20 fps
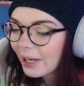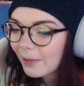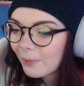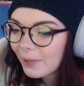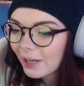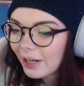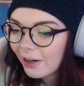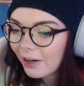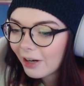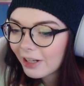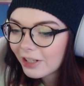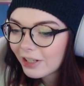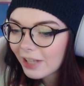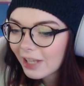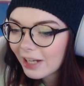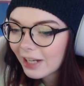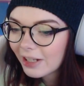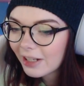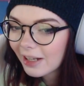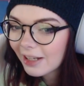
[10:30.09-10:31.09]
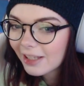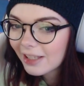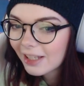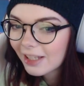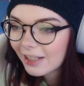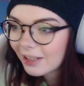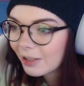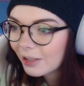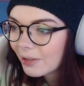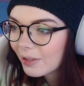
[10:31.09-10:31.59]
Wait, oh, I just, I just
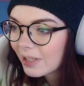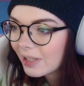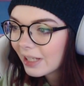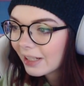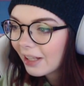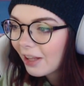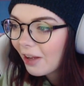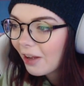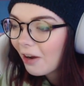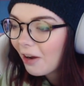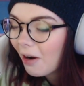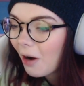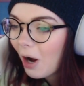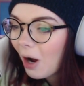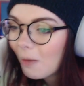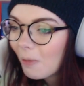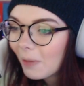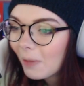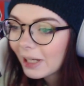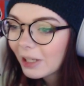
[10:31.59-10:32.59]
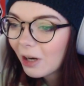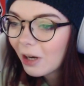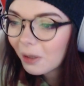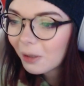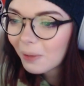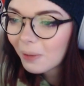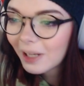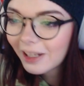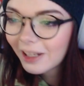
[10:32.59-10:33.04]
closed it. Oh my god, we...